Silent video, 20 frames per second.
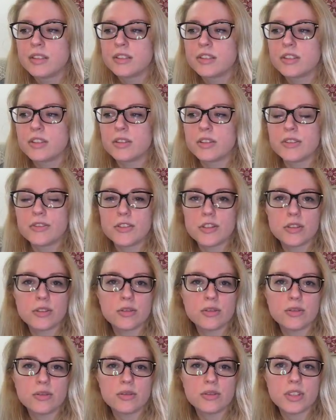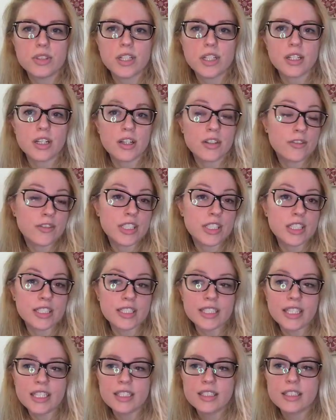So if you are feeling
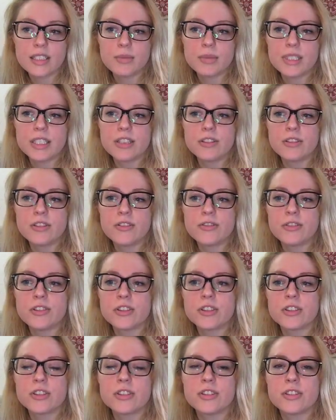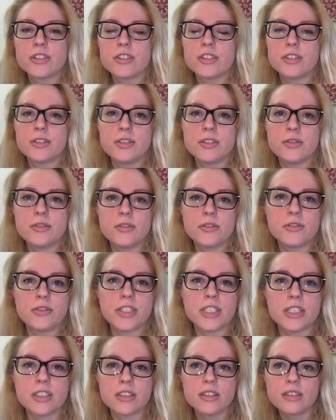that, let me know. If you
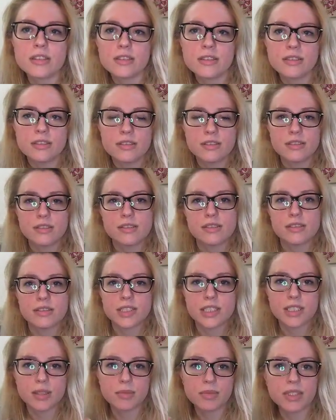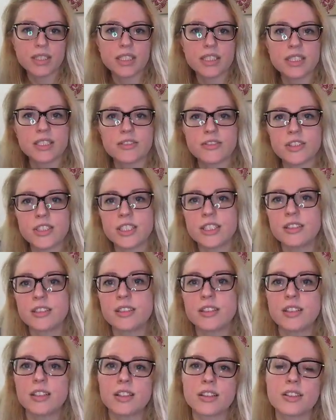feel something different
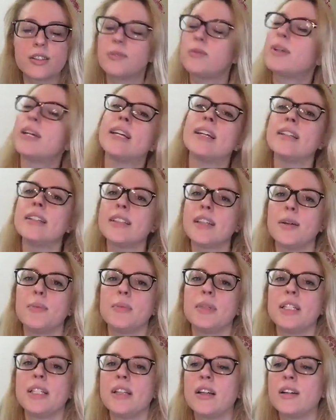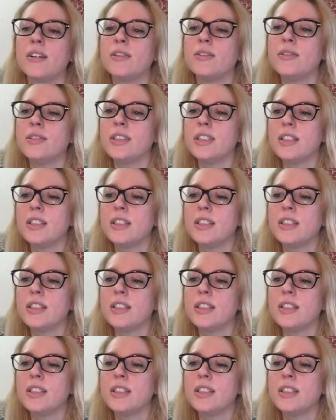along the way, let me know.